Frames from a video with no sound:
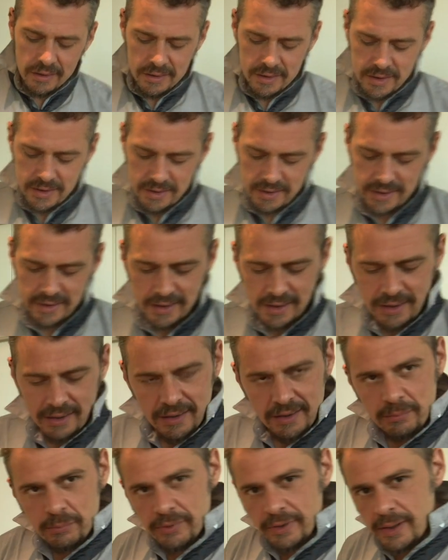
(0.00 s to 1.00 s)
Just to
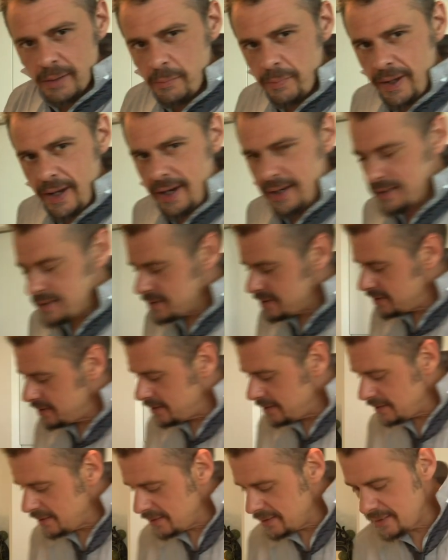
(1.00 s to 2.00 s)
kind of bring it back to
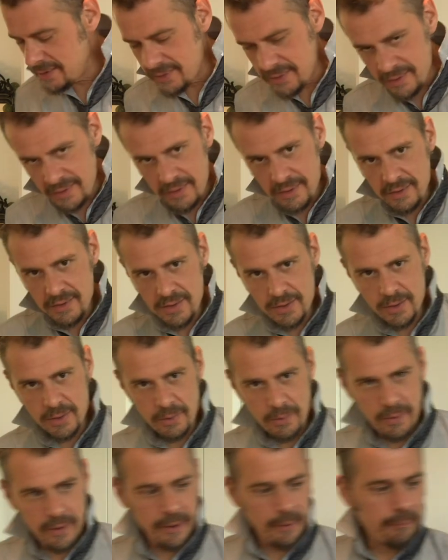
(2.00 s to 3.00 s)
the
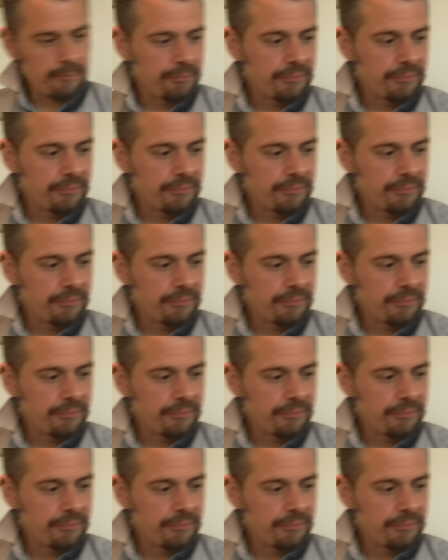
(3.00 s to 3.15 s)
2-to-1.